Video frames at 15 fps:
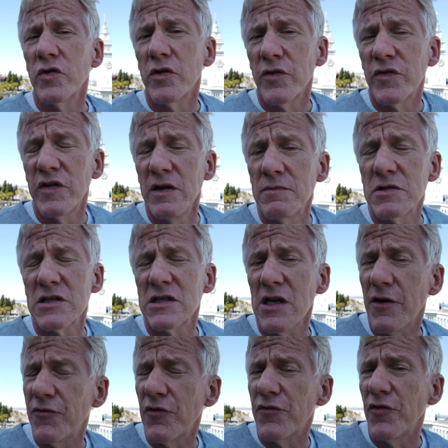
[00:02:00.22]
sort of seem to
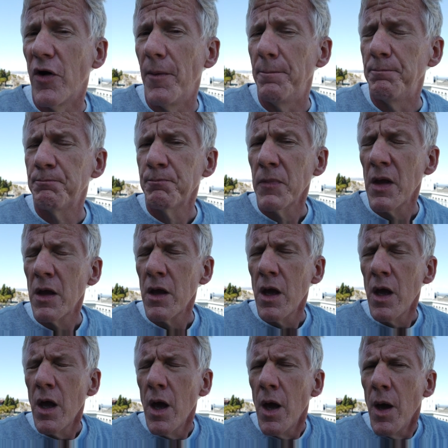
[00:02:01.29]
suffer from.
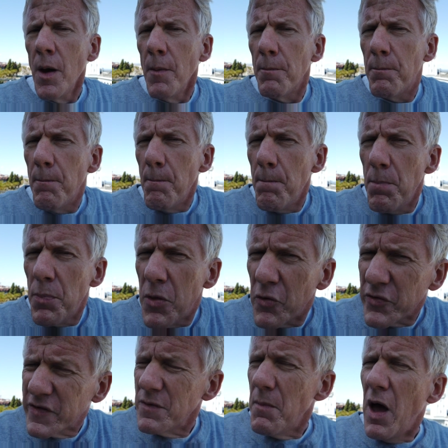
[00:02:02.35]

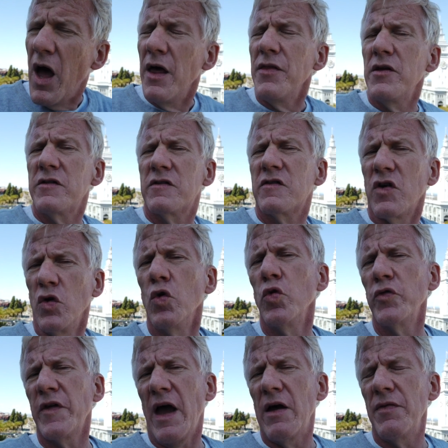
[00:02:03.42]
There are some other
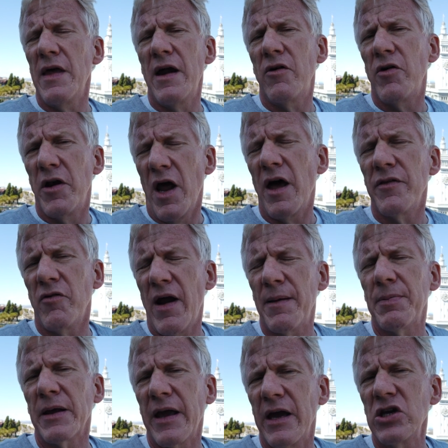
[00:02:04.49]
tools out there and other
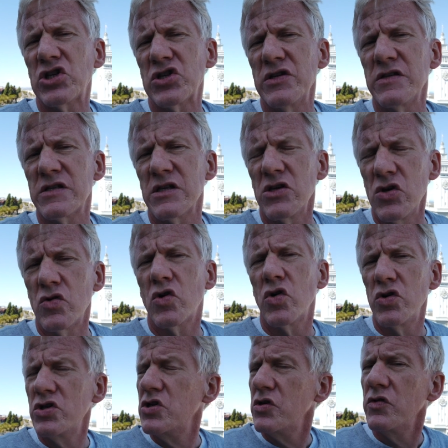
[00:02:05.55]
applications that you
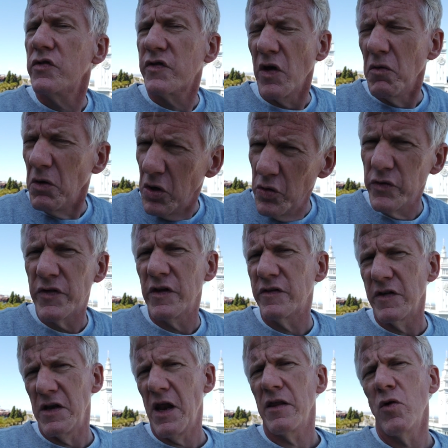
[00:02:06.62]
could use. So
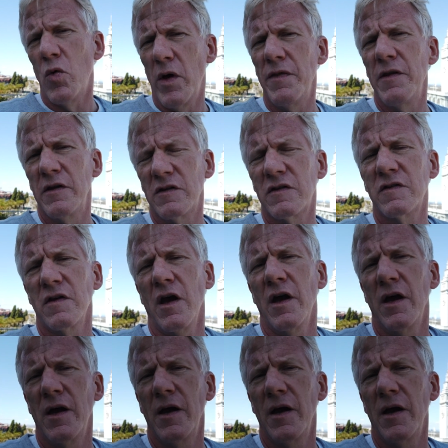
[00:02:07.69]
LoseIt's another one that's